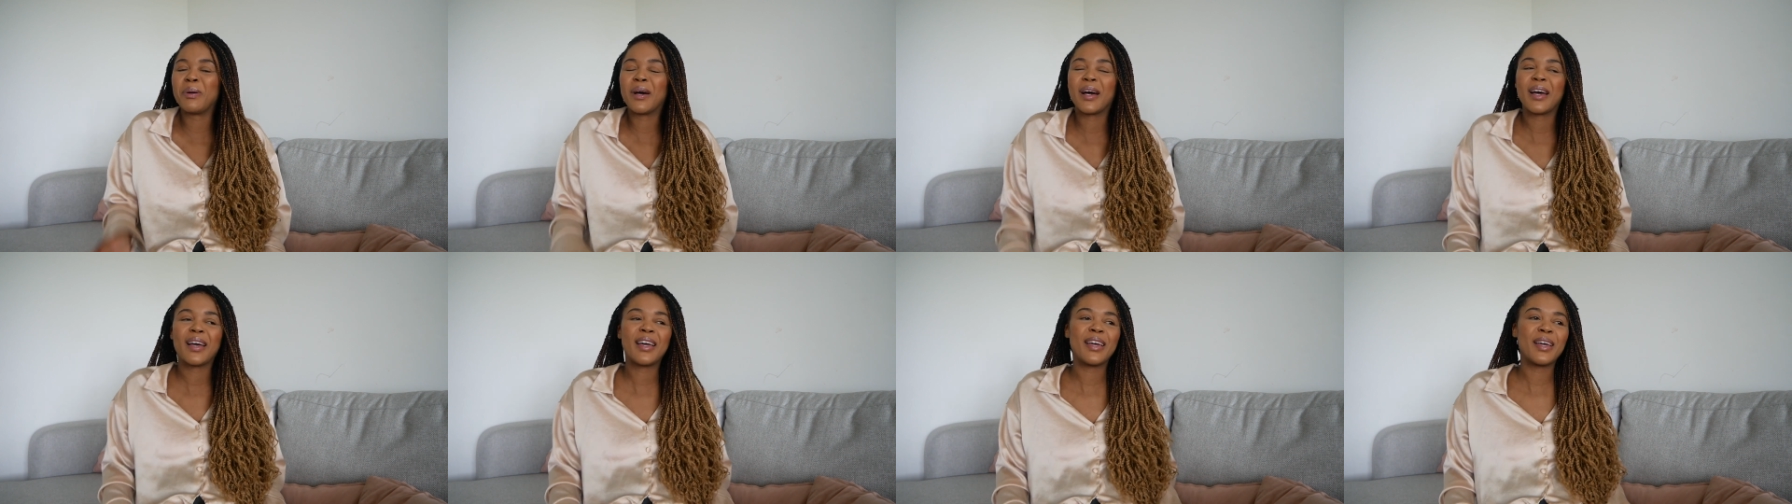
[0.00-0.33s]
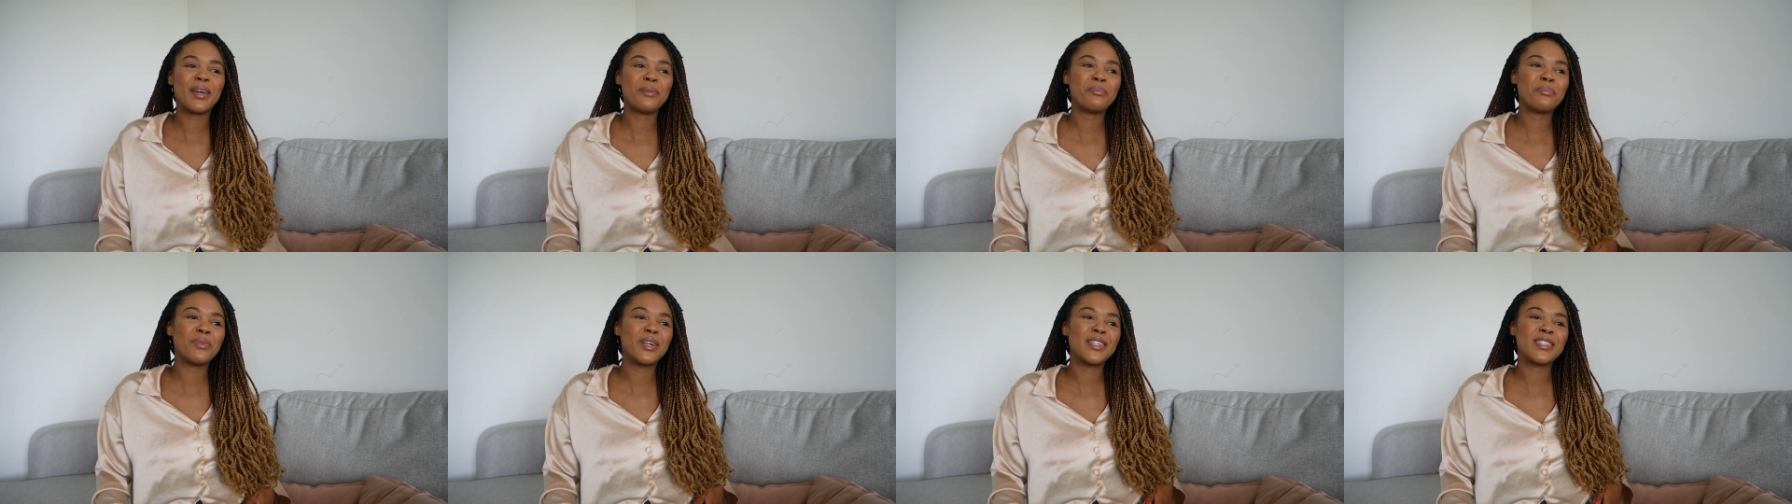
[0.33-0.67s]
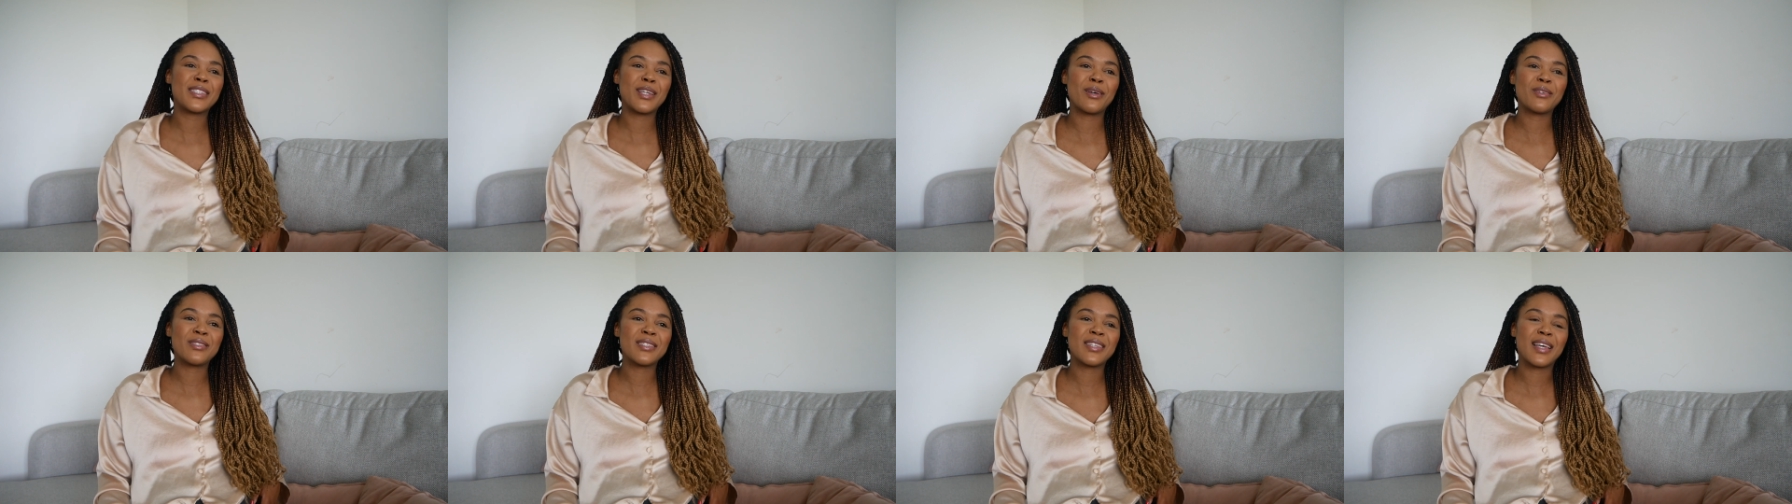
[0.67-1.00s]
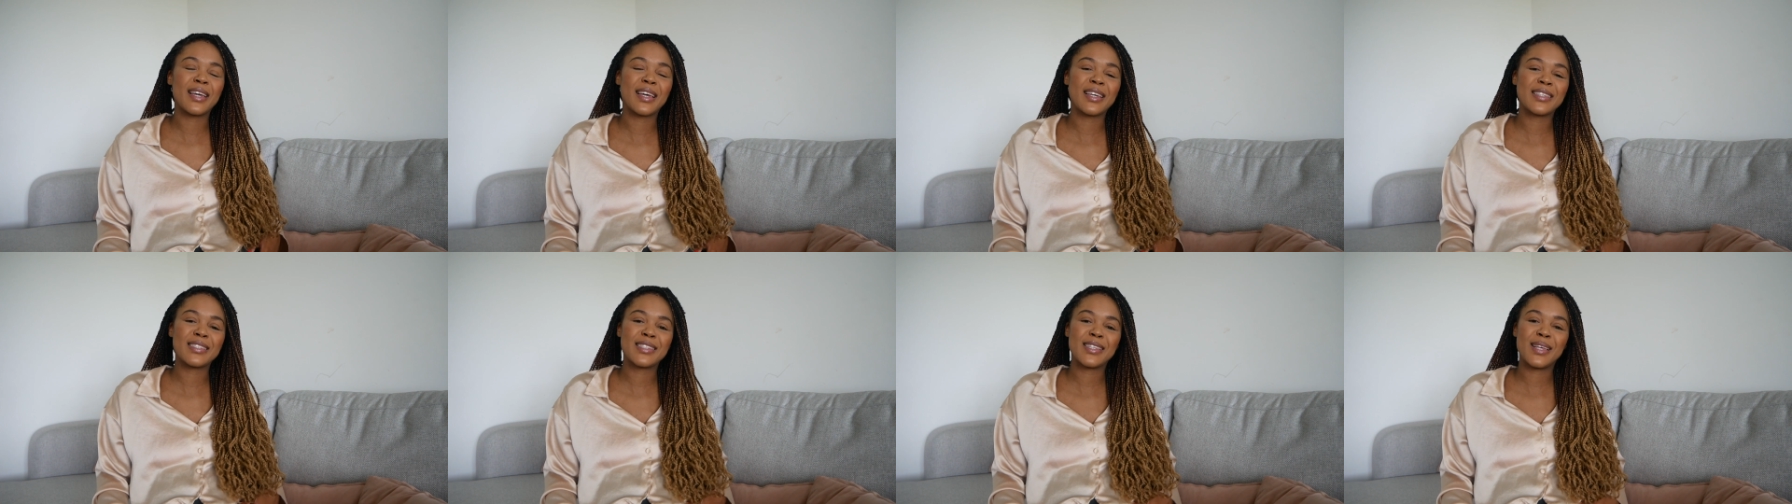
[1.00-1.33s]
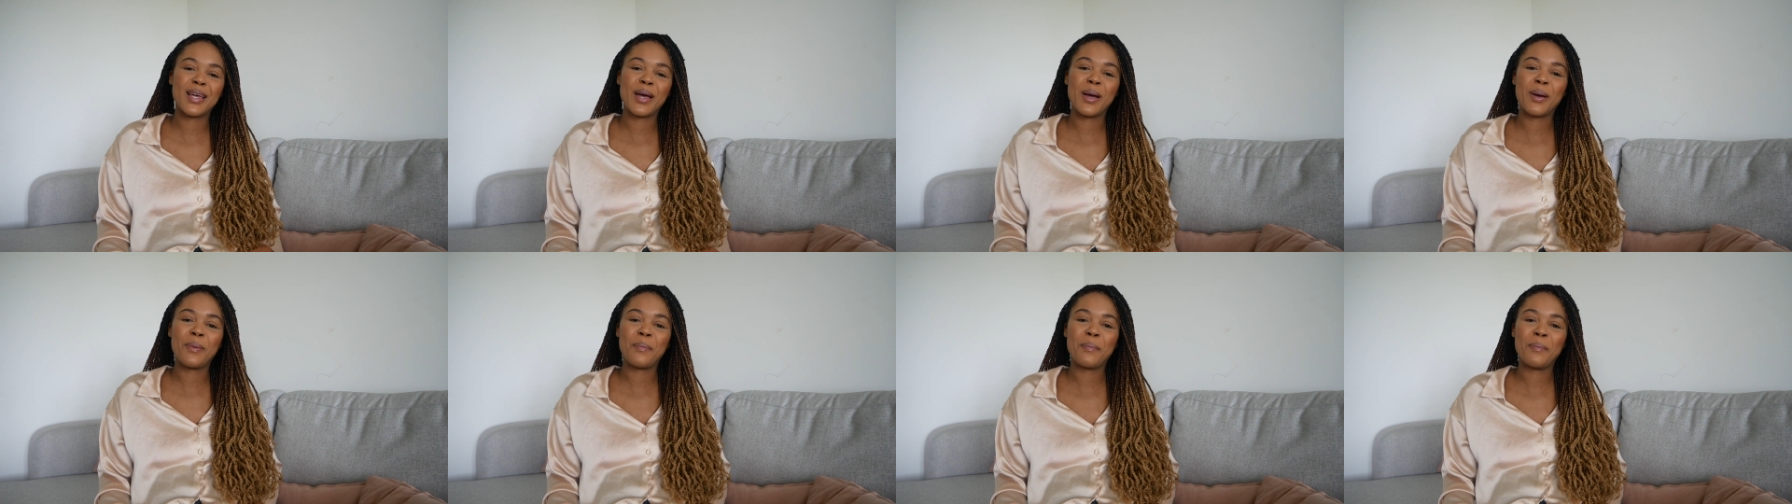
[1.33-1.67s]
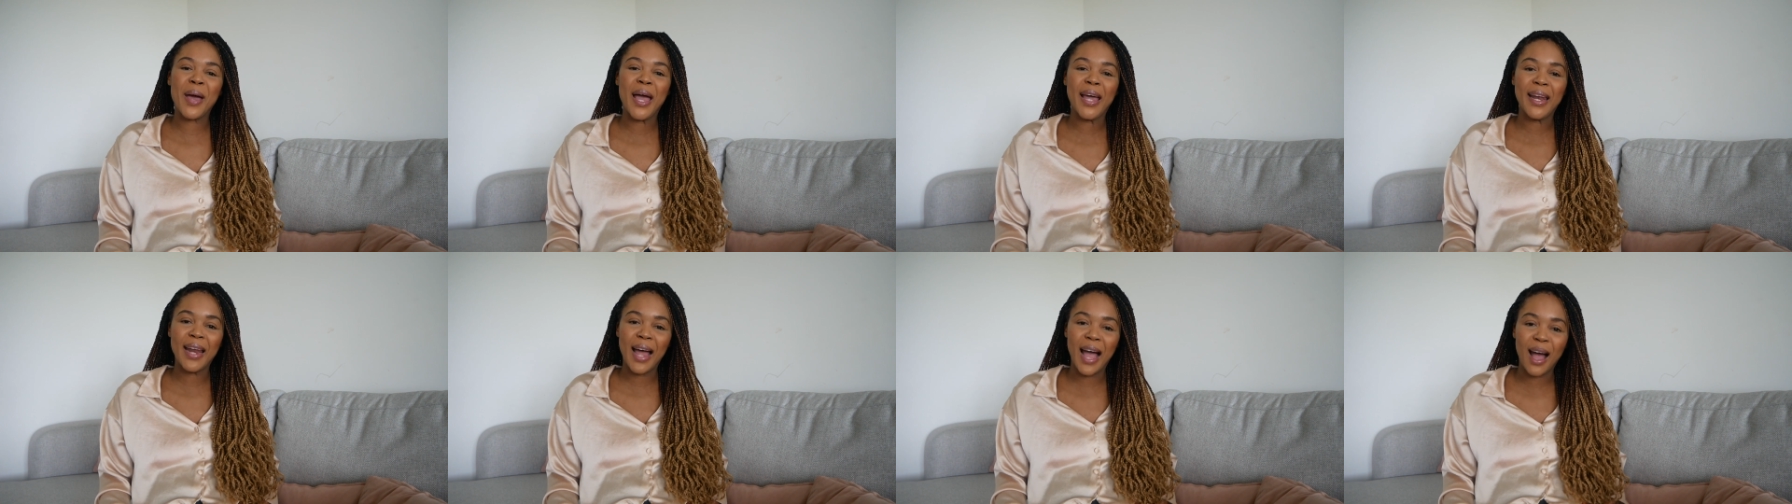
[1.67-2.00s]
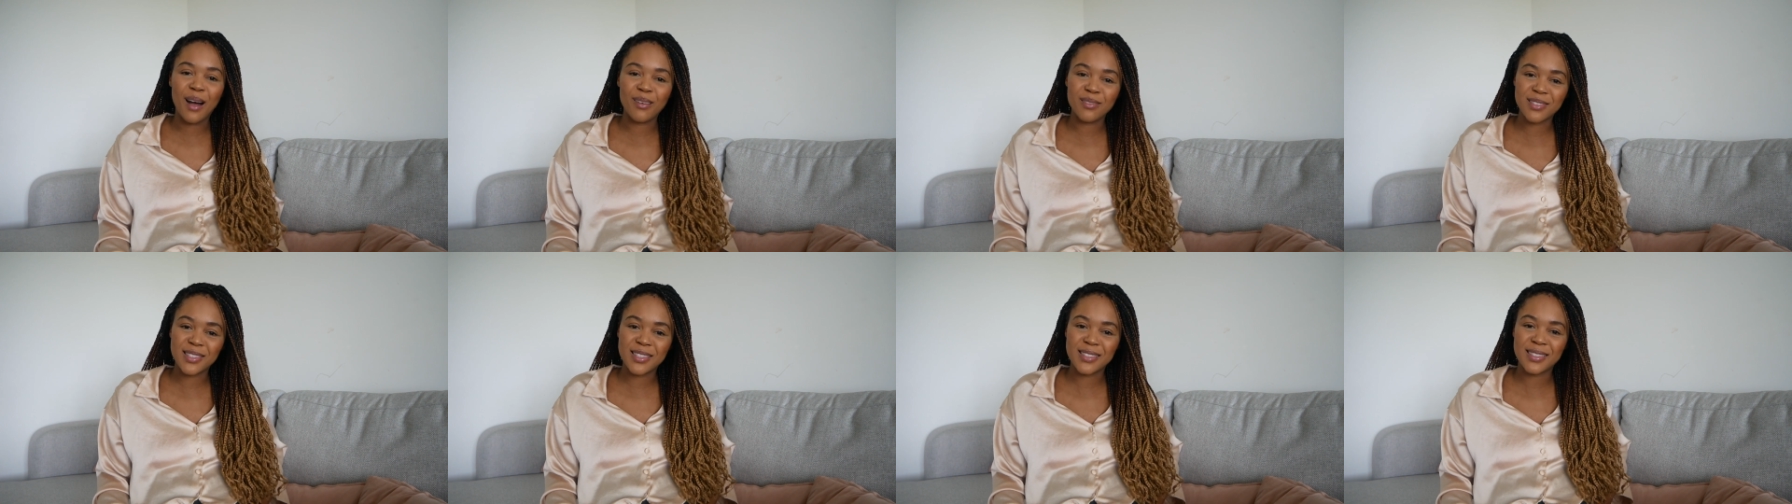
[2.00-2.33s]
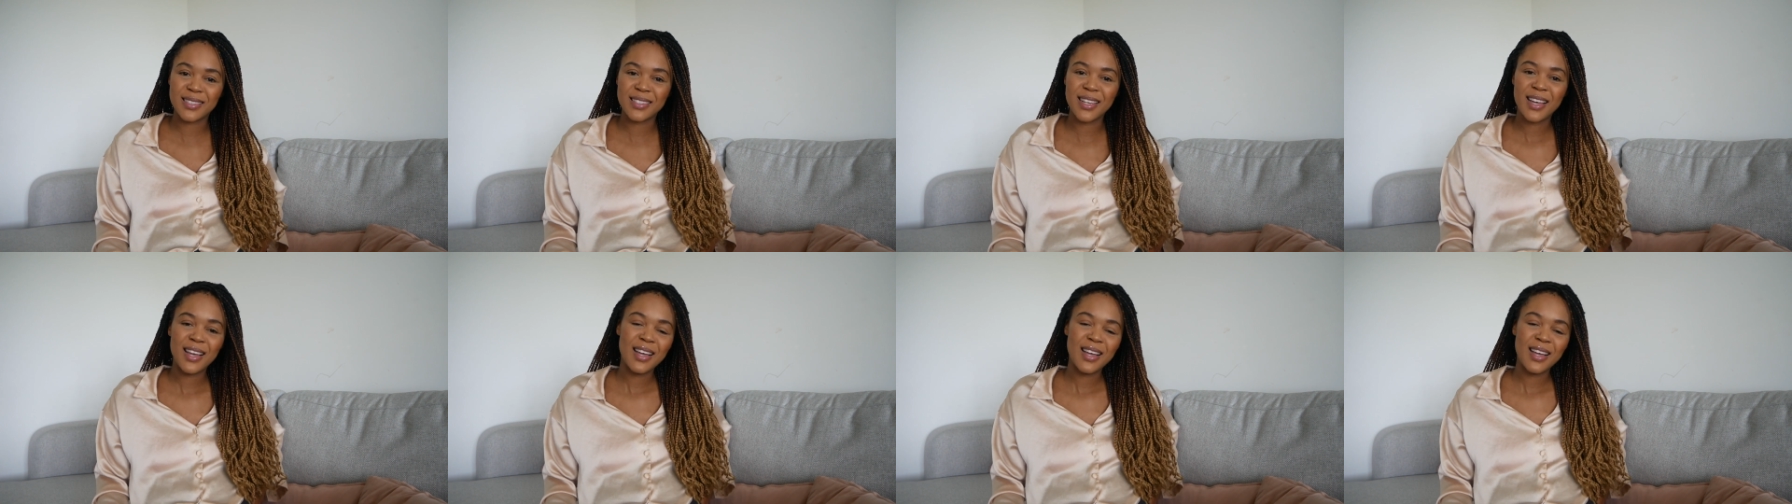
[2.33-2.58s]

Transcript: but it, it, sounds like it's a madhouse